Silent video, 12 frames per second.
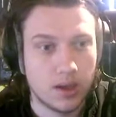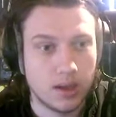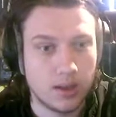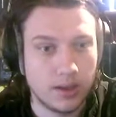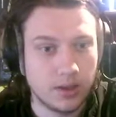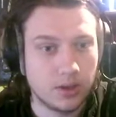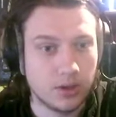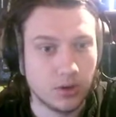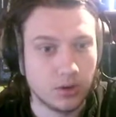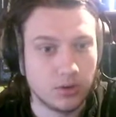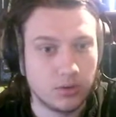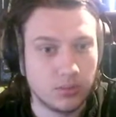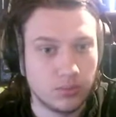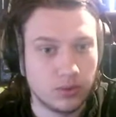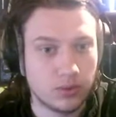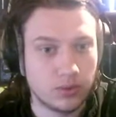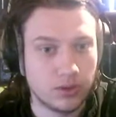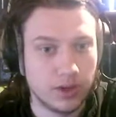this node would
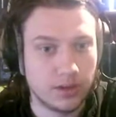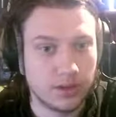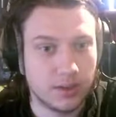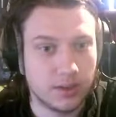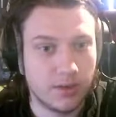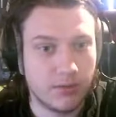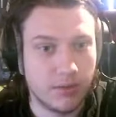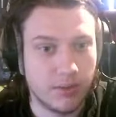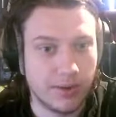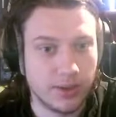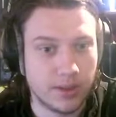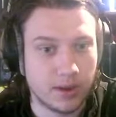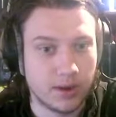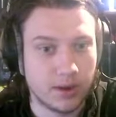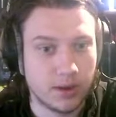contain the same info, I think.